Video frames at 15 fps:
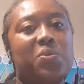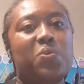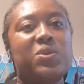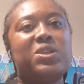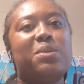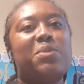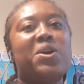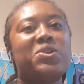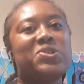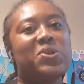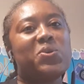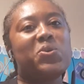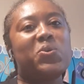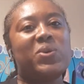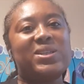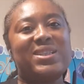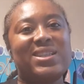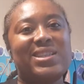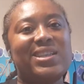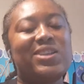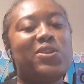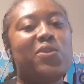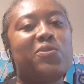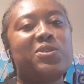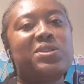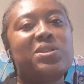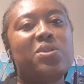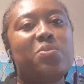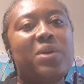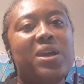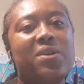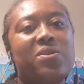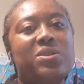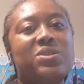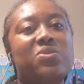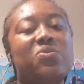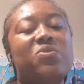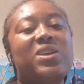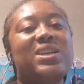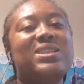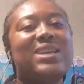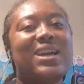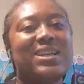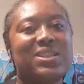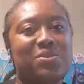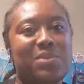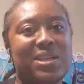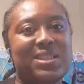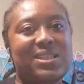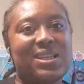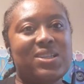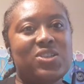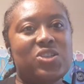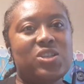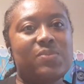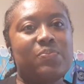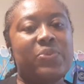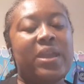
which I'm also going to send over to the parents via text message.